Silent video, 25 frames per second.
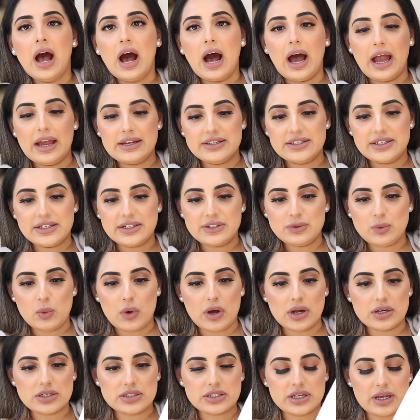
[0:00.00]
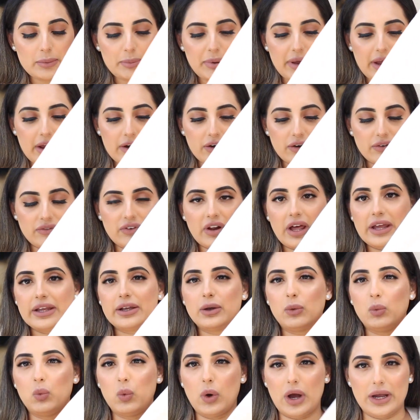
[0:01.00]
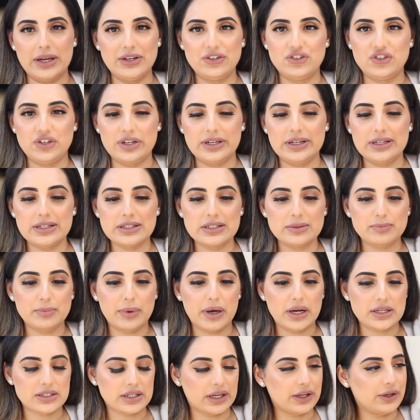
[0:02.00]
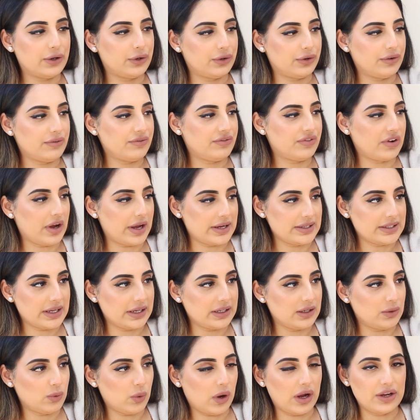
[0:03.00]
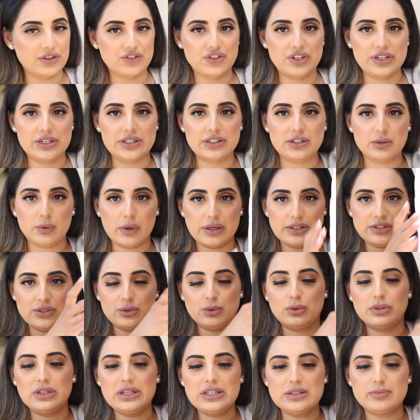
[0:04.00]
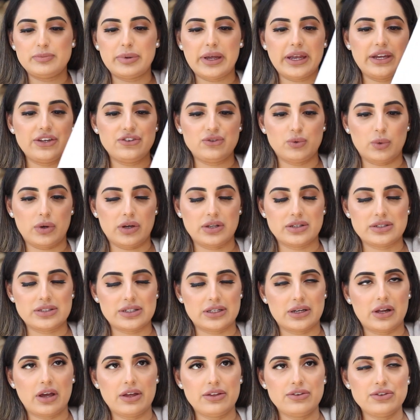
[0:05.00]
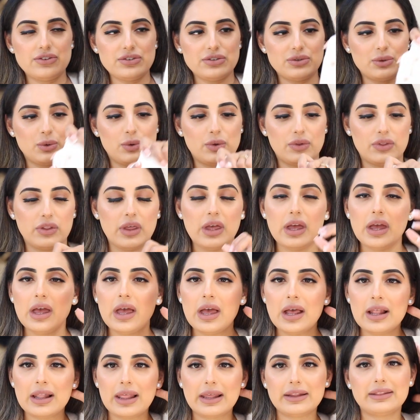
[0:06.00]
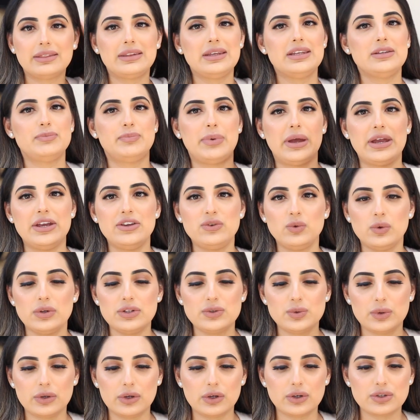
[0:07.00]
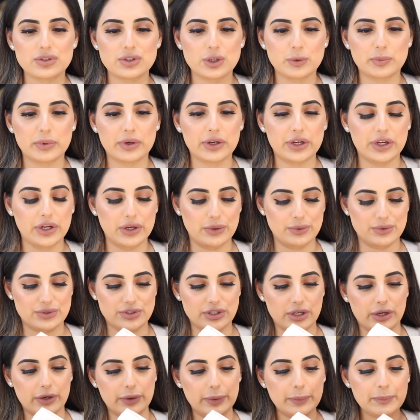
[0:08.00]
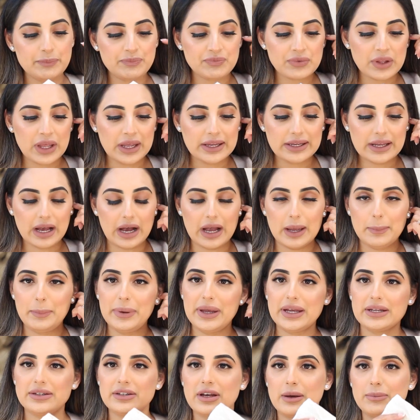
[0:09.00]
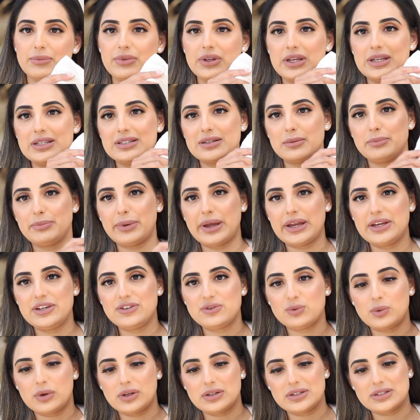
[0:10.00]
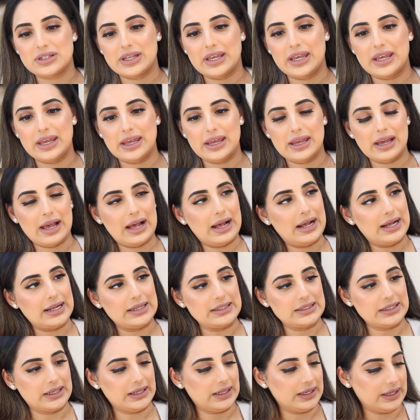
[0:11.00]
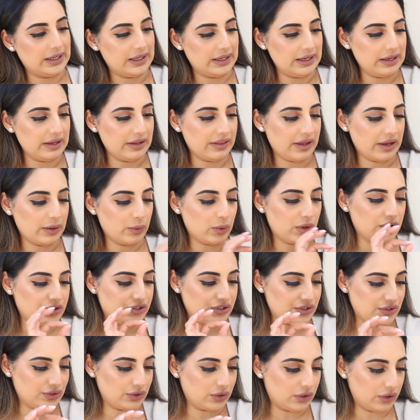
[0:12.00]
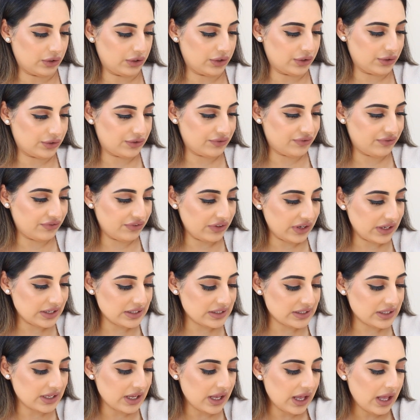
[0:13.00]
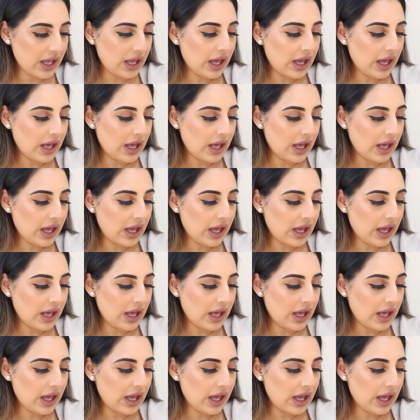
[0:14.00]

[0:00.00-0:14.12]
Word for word: I did want a pair of like white jeans, but I couldn't find any white jeans. So I saw these beige ones and I just thought like these beige ones would look super cute. So yeah, I picked up these beige ones here and clearly they were just not a good fit.